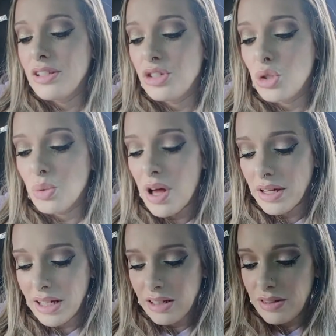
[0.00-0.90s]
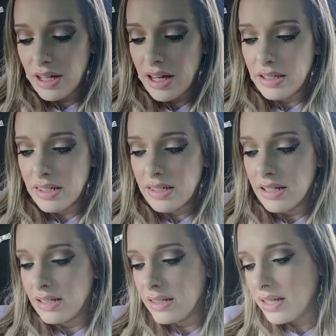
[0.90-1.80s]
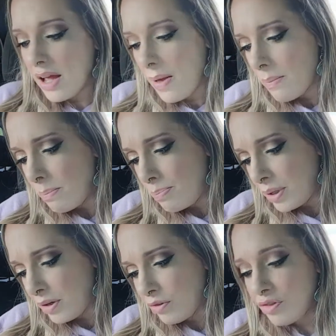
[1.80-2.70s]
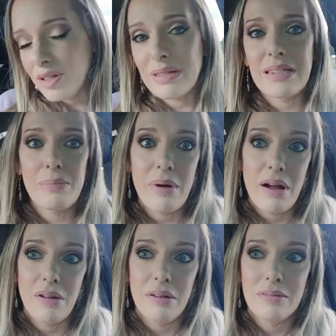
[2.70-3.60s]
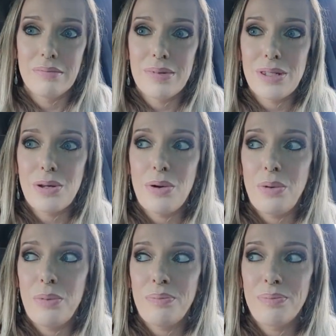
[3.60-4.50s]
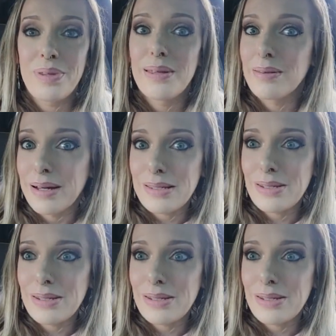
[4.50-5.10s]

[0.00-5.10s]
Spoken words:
I do not get the instant beef smell, so that's